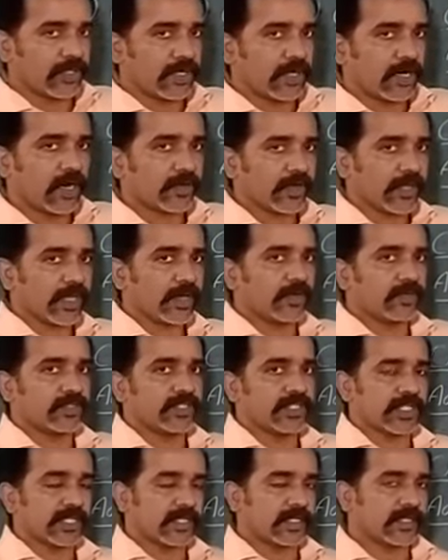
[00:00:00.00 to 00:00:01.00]
how can you
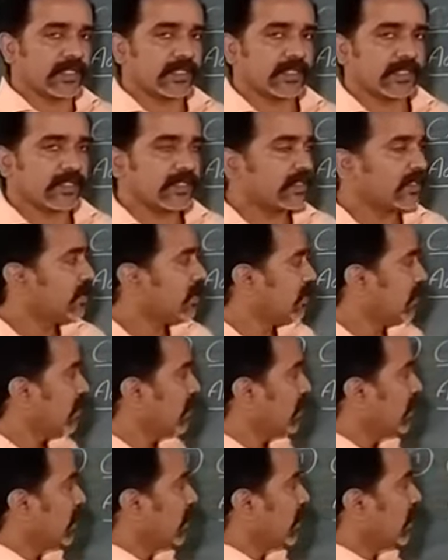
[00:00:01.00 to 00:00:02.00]
check?
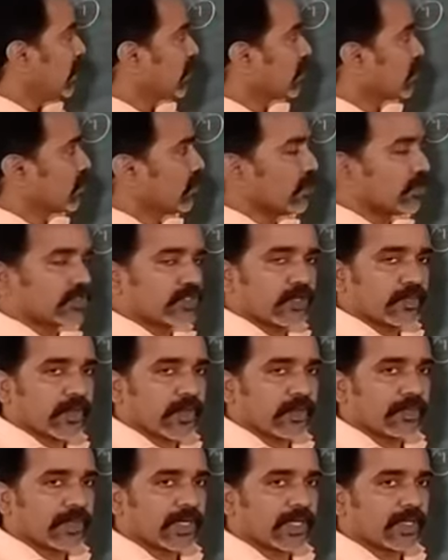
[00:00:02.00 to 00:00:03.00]
Closure
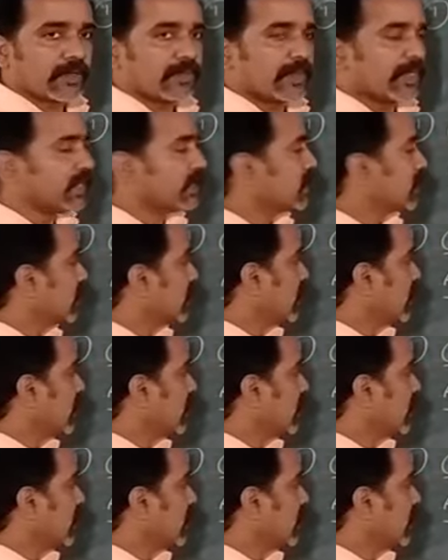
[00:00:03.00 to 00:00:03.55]
property means,